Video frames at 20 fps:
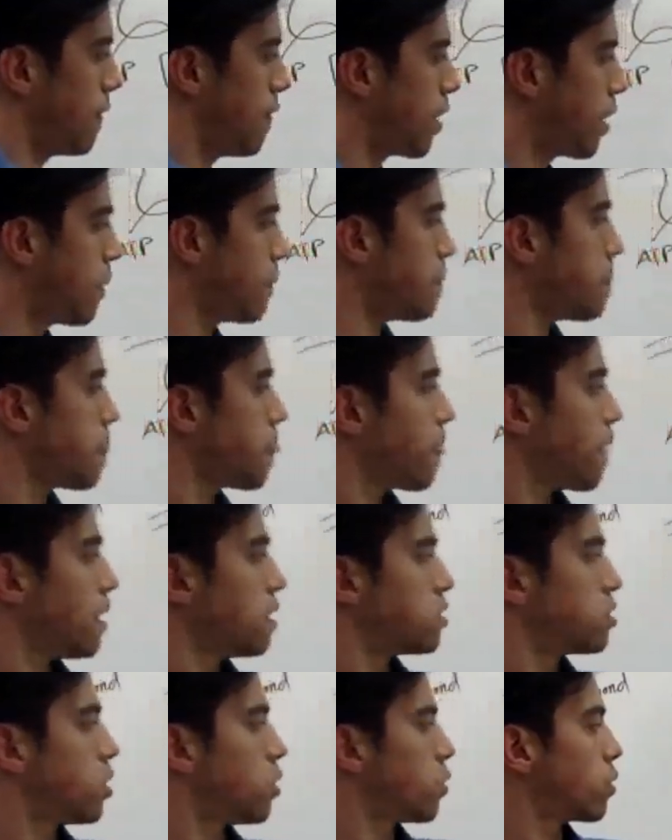Okay.
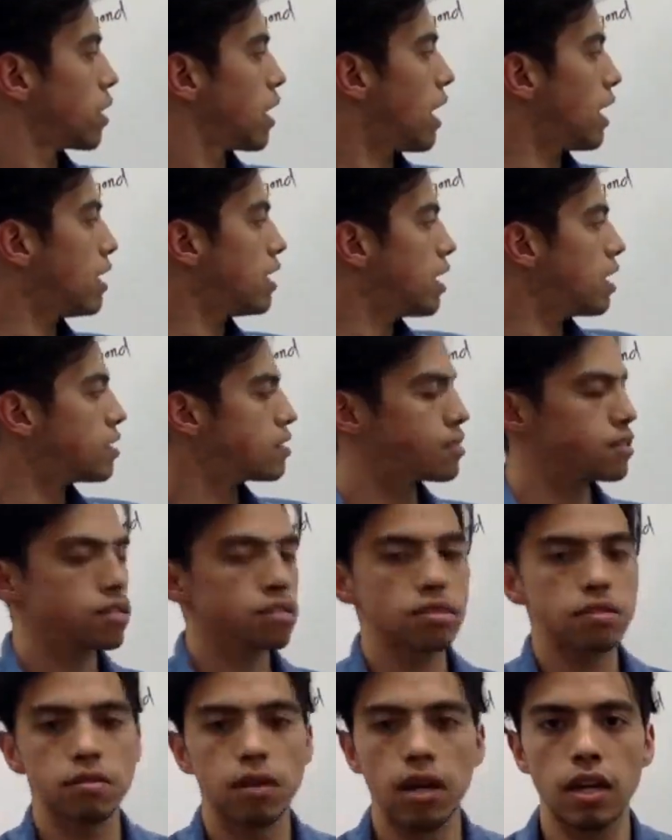So
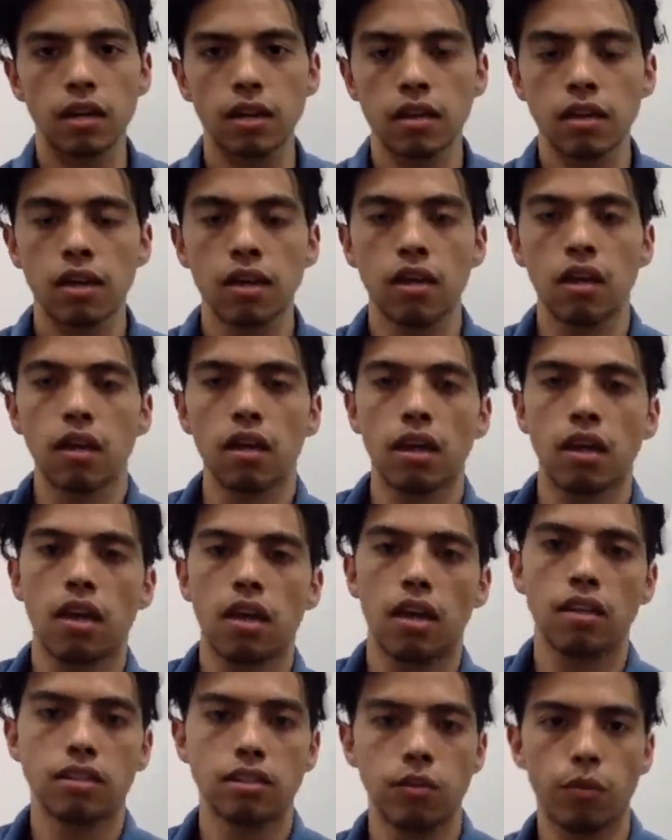kinase, right?
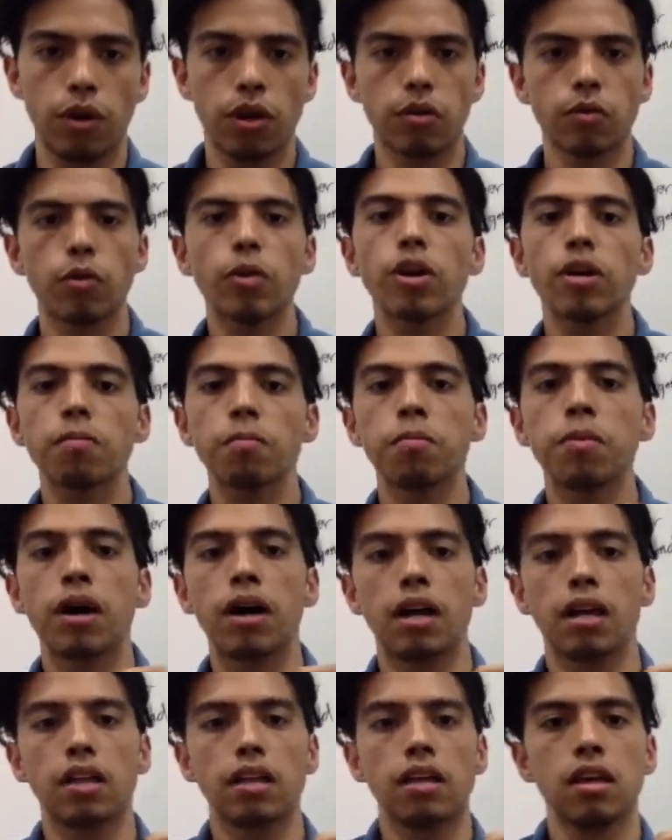It's a weird word,
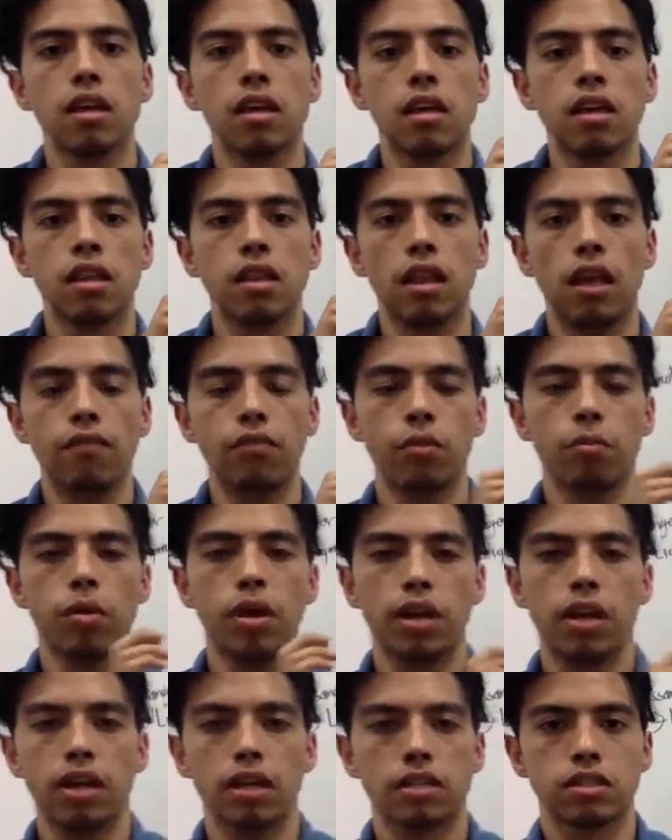but if you
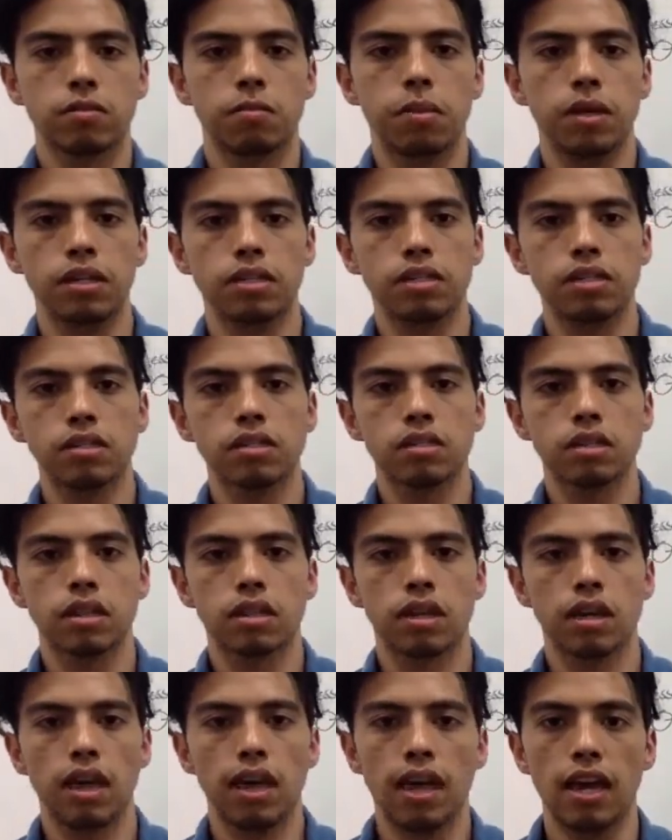break it into pieces,
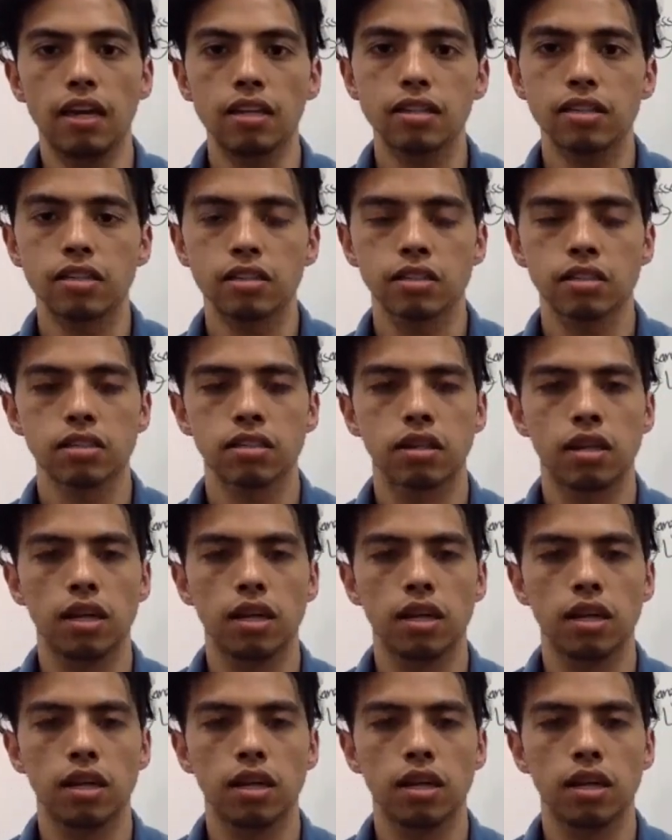the ACE